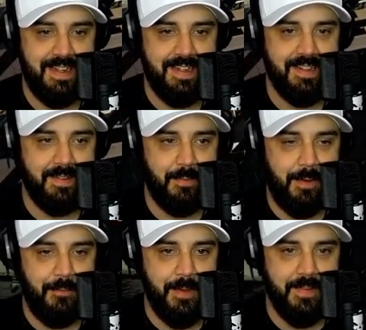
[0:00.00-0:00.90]
Because if I
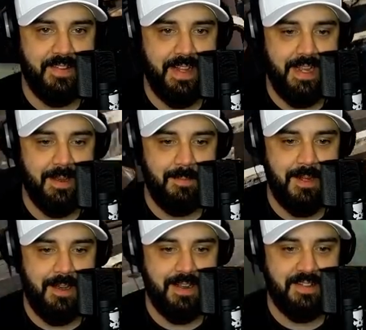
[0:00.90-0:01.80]
fill this thing up,
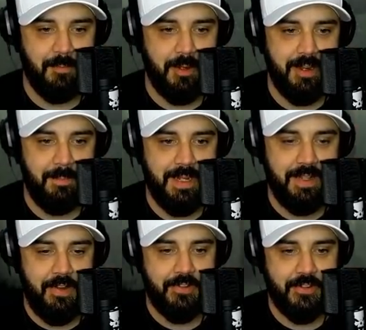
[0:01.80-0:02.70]
dog, we're going to be
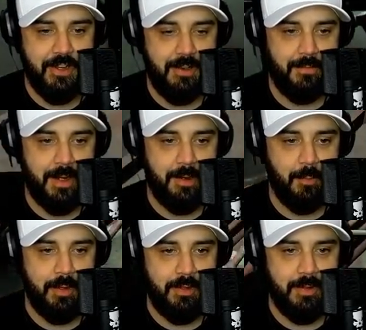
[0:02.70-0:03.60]
launched off, and I don't
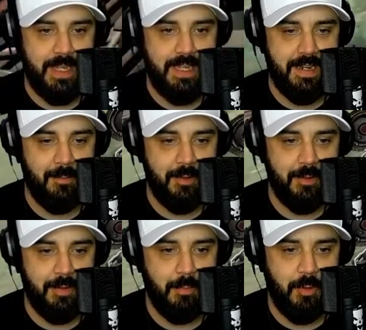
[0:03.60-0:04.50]
want to do that yet. I want to do it
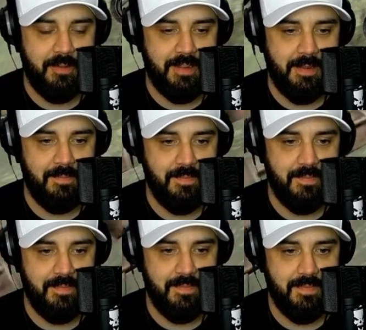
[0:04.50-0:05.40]
in the morning time.
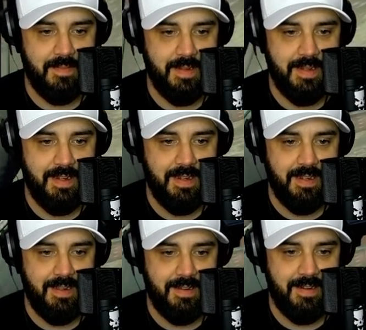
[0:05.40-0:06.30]

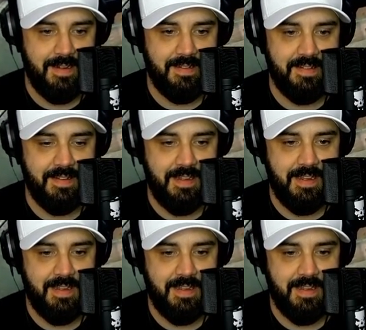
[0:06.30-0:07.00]
Alright, let's see.